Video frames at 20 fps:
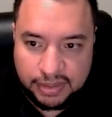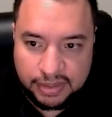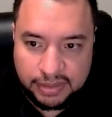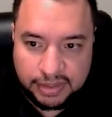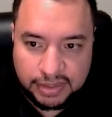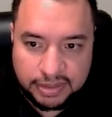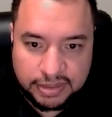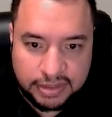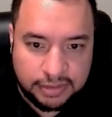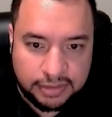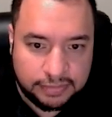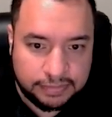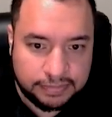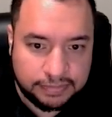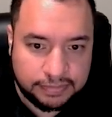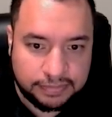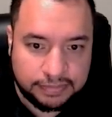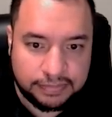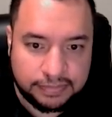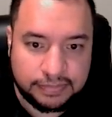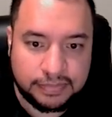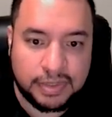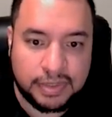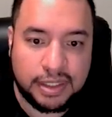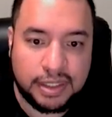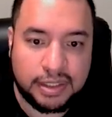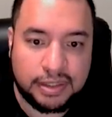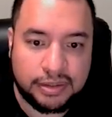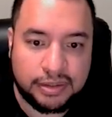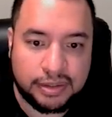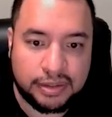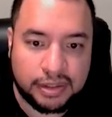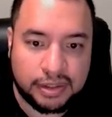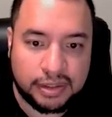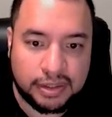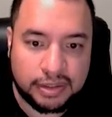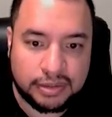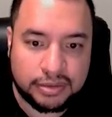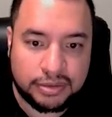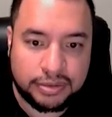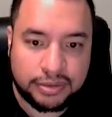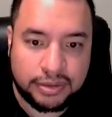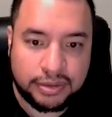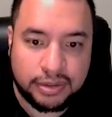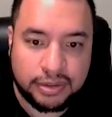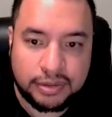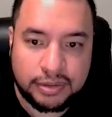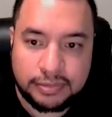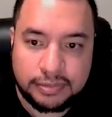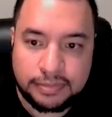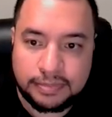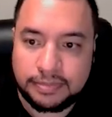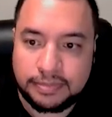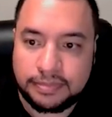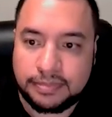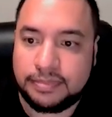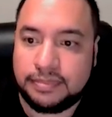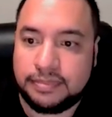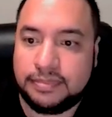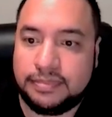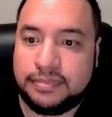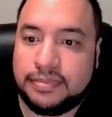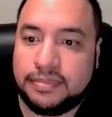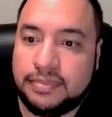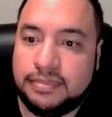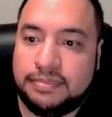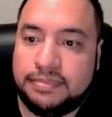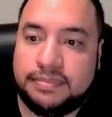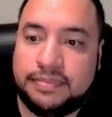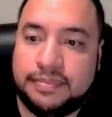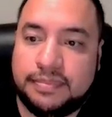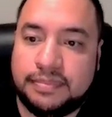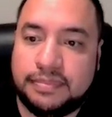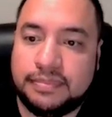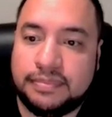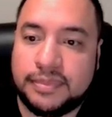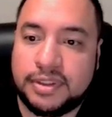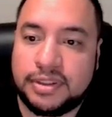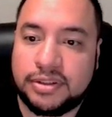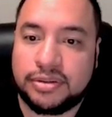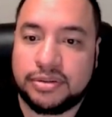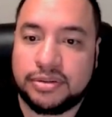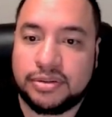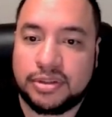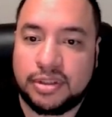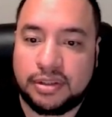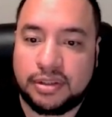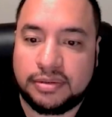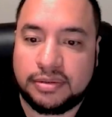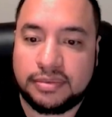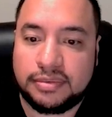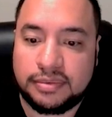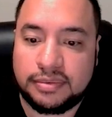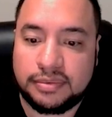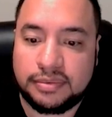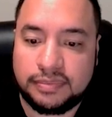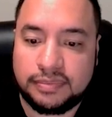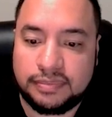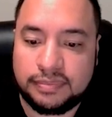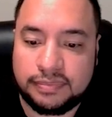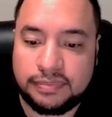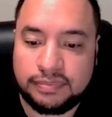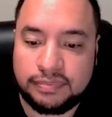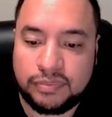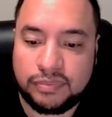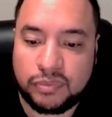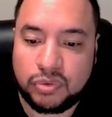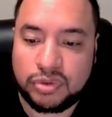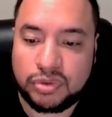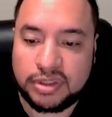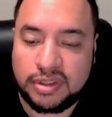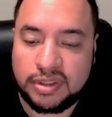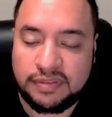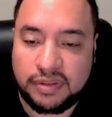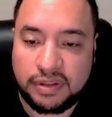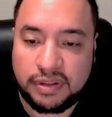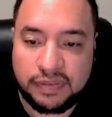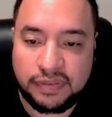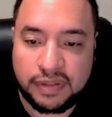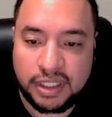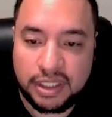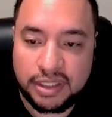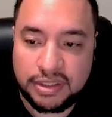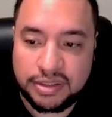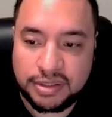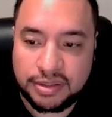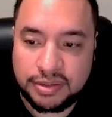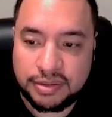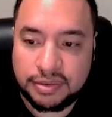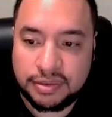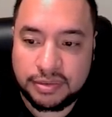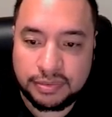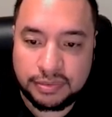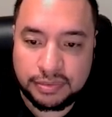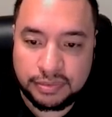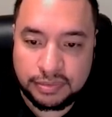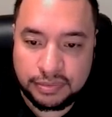And that's it. And you're going to click turn on. This turns on 2-step verification